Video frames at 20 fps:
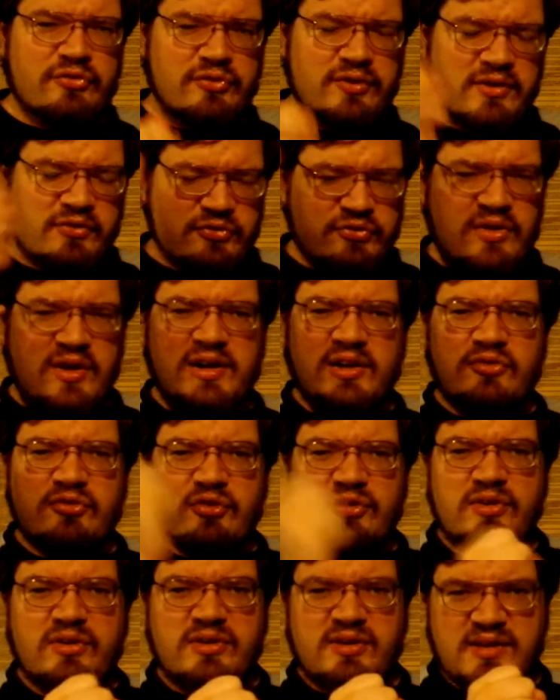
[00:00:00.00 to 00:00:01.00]
it's starting to
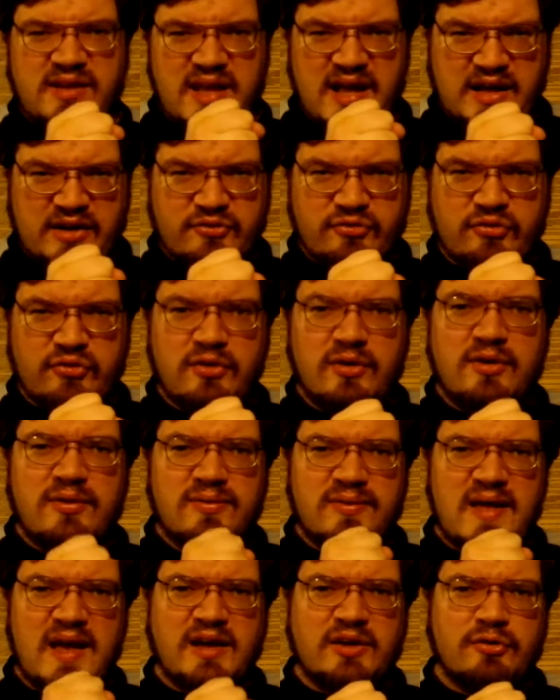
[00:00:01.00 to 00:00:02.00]
connect
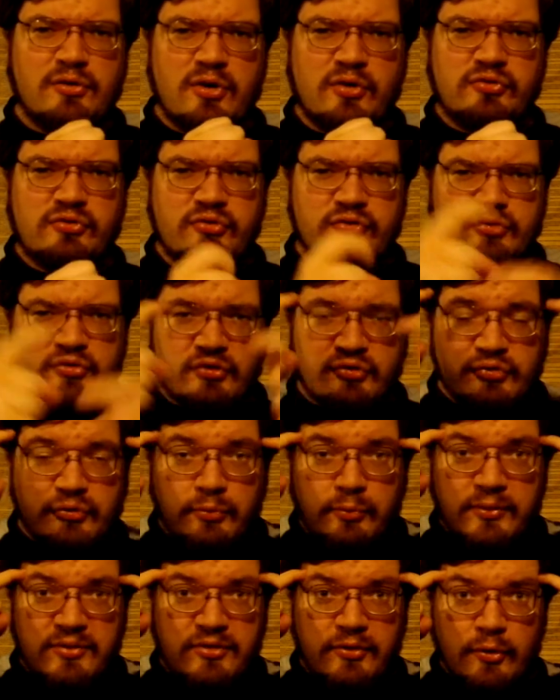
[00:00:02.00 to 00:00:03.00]
that consciousness
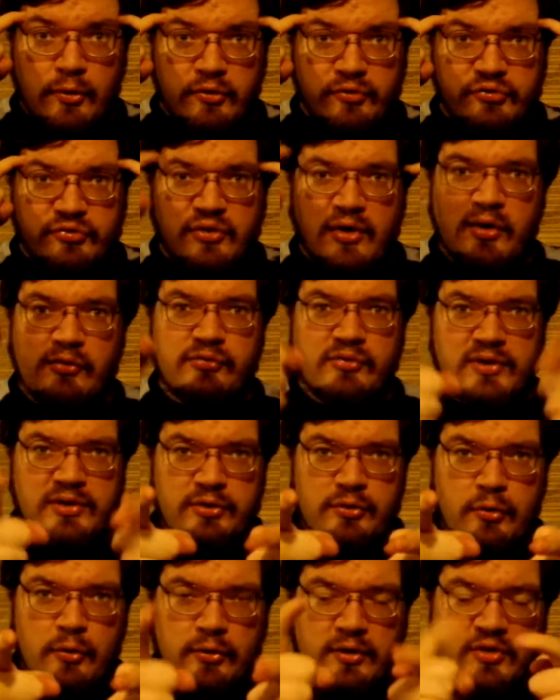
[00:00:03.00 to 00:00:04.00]
with yourself and
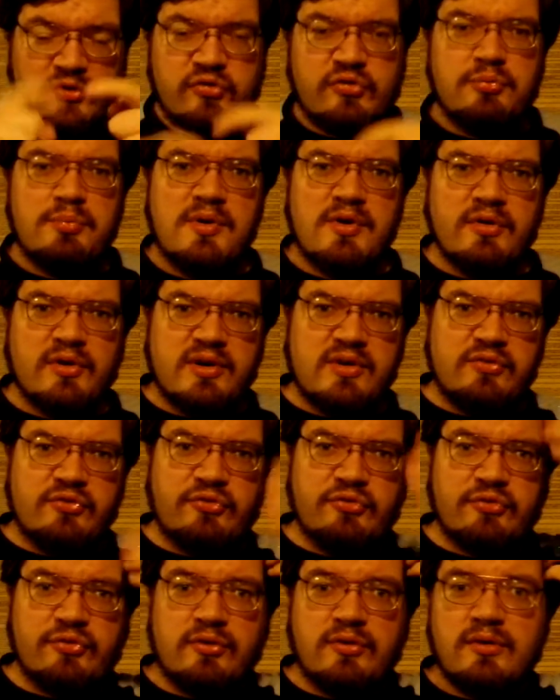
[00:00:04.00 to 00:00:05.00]
your experience.